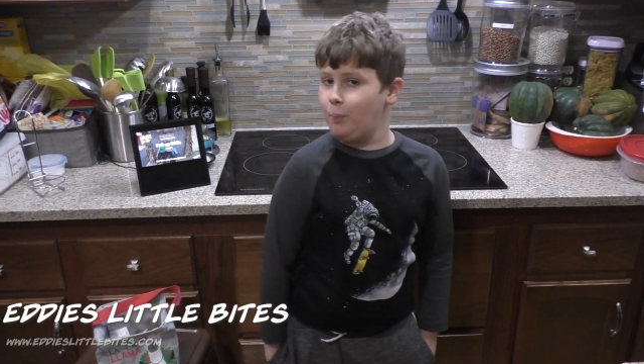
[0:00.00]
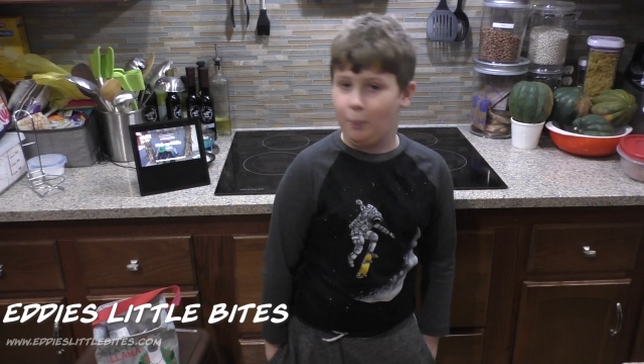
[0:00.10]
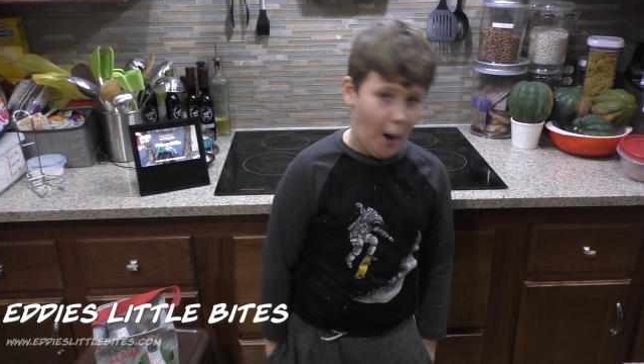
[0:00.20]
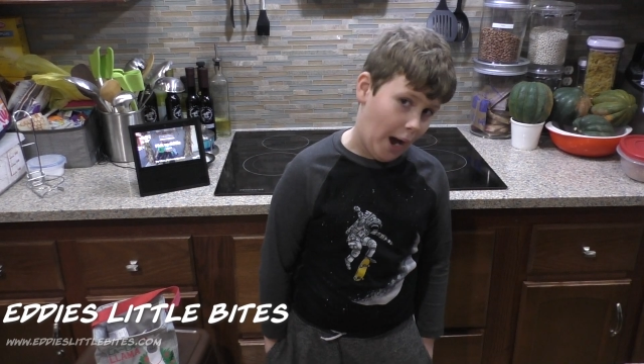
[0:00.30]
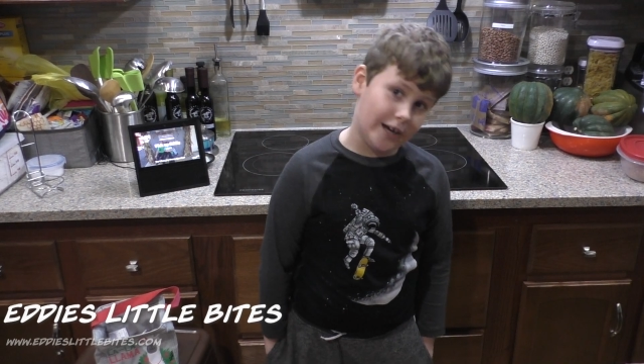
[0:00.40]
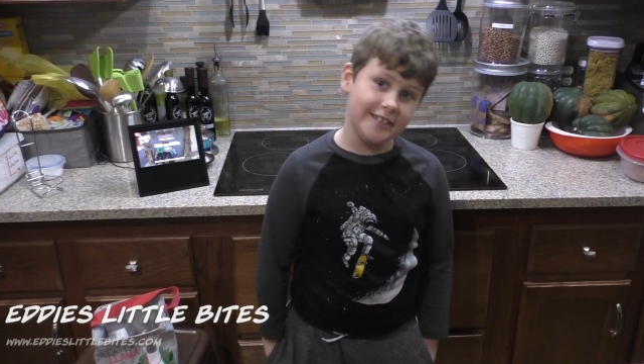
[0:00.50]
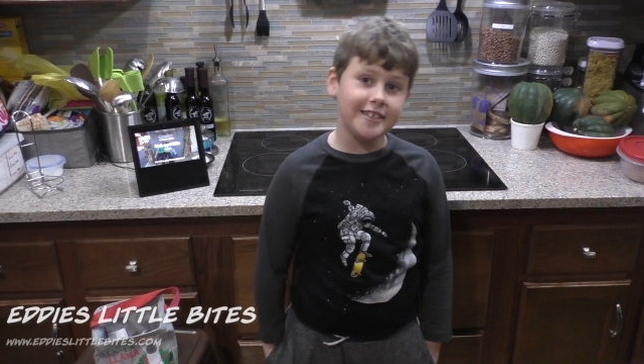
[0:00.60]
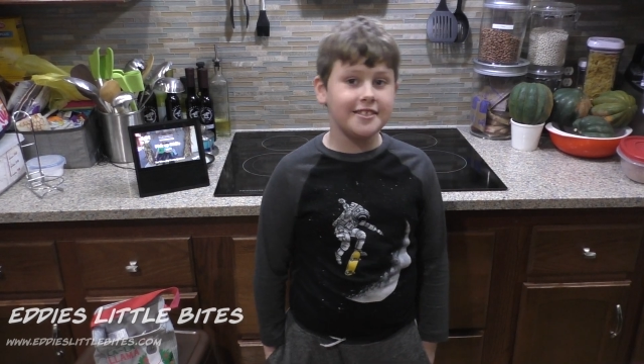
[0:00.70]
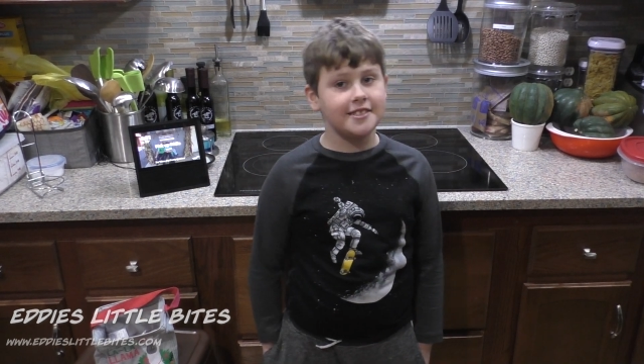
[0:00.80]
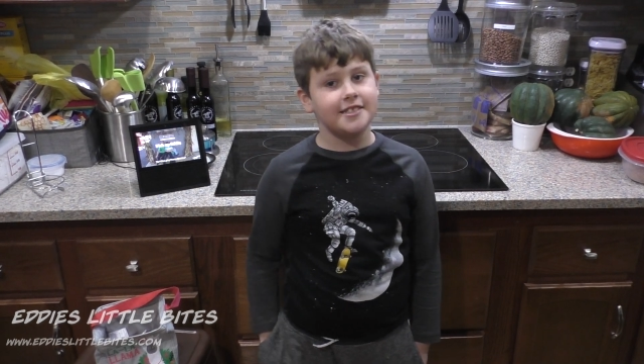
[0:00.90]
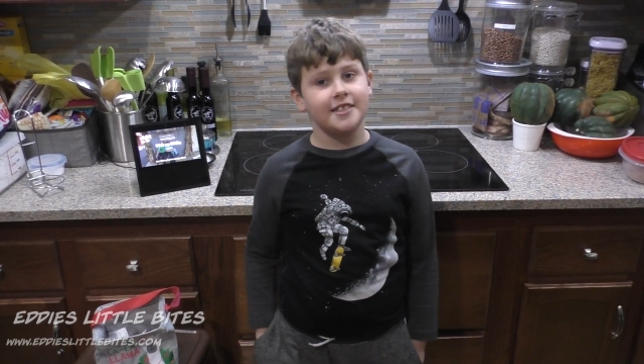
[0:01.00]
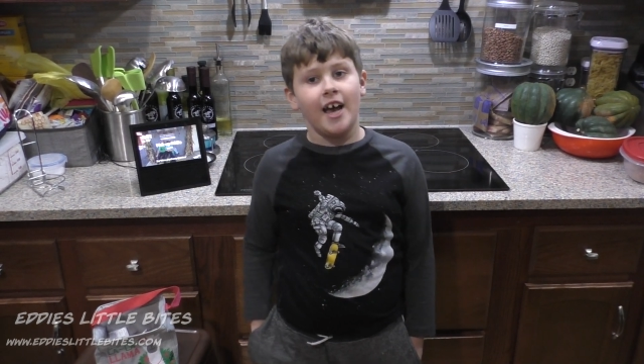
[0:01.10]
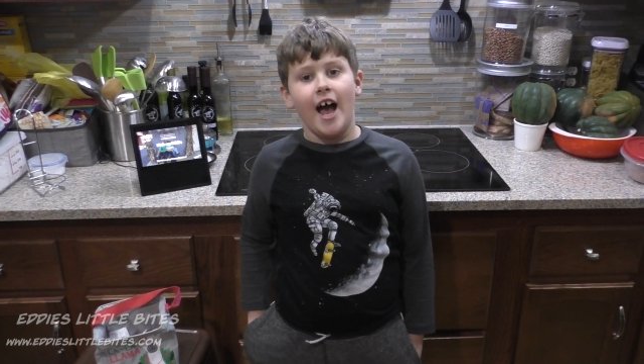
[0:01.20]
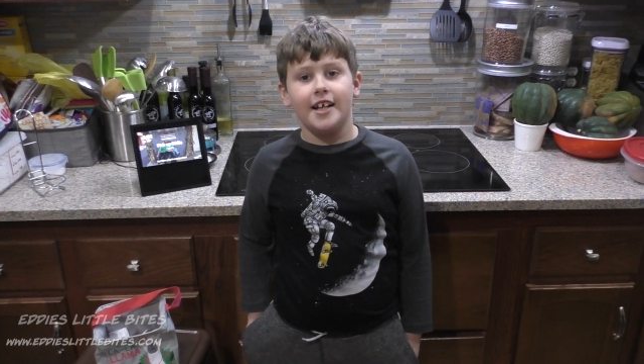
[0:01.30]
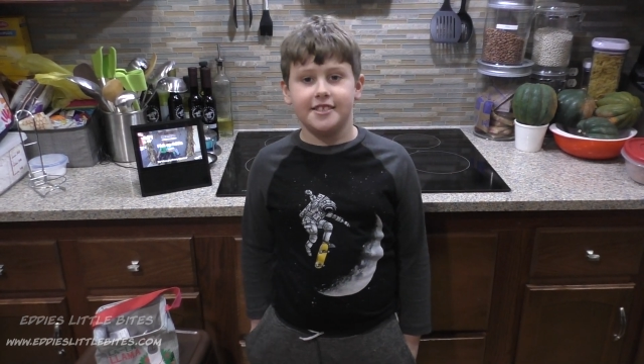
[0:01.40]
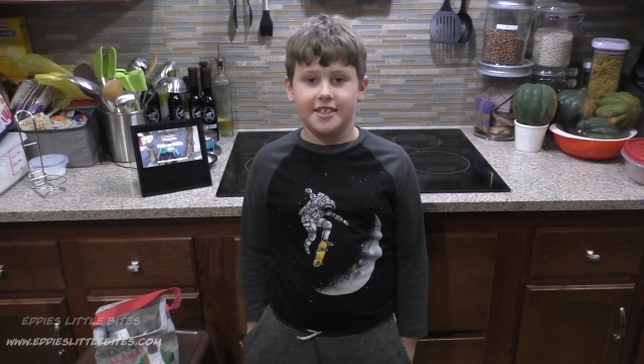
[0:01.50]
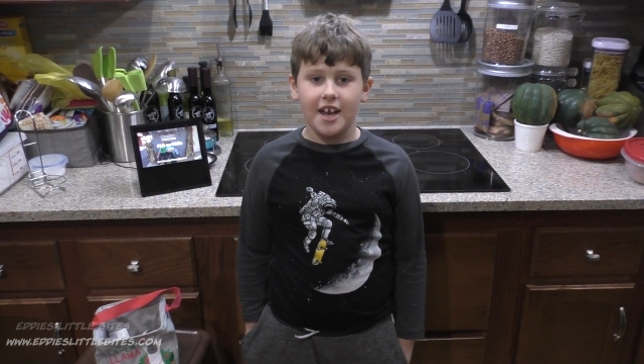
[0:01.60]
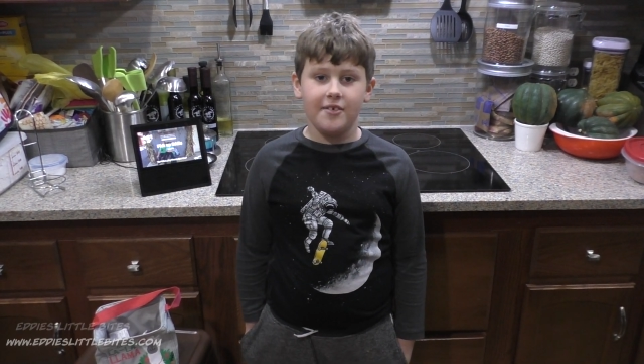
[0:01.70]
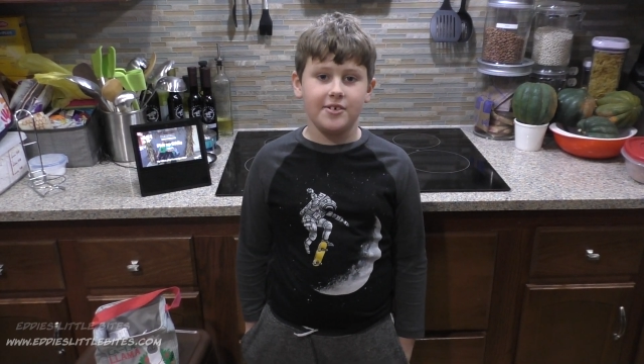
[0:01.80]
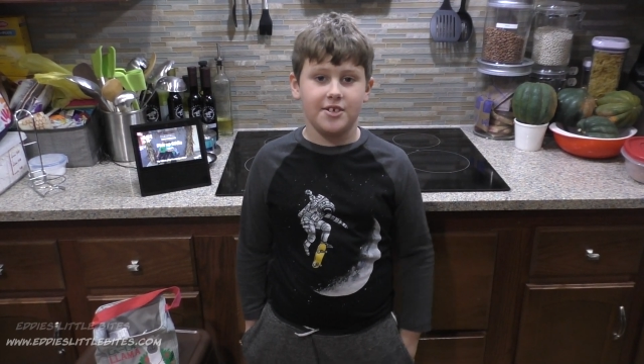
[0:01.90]
Bites, and
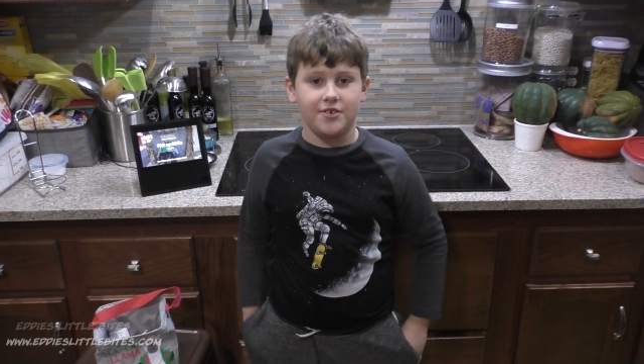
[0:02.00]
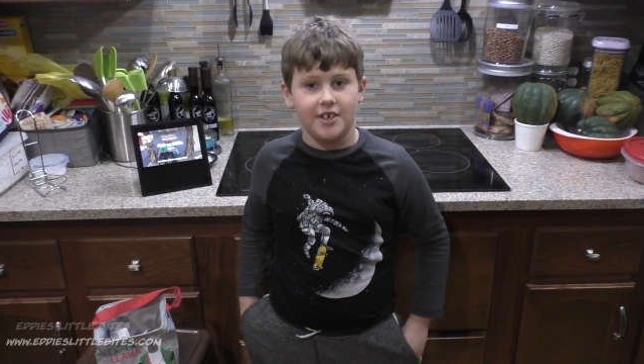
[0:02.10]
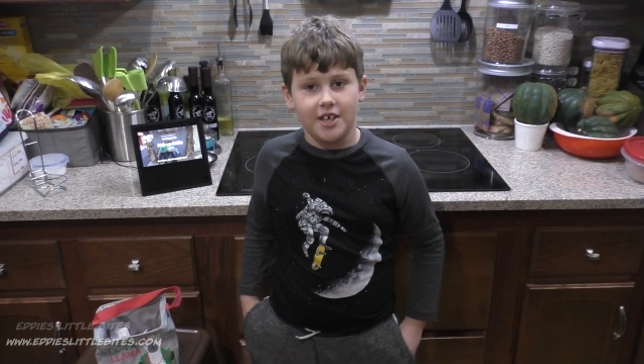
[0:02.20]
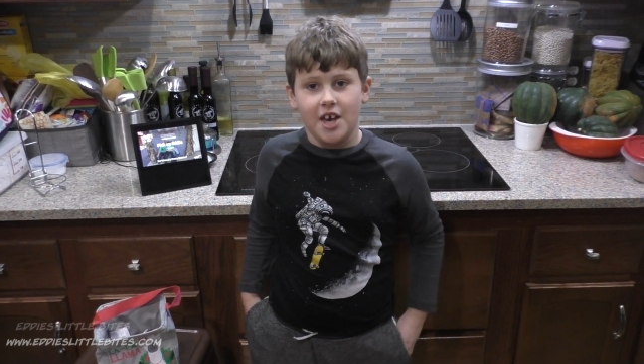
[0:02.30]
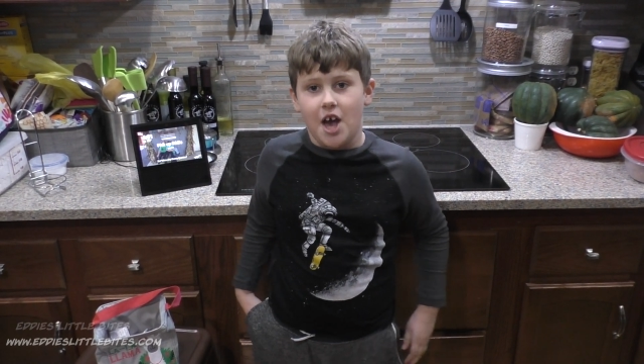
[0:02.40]
today we're doing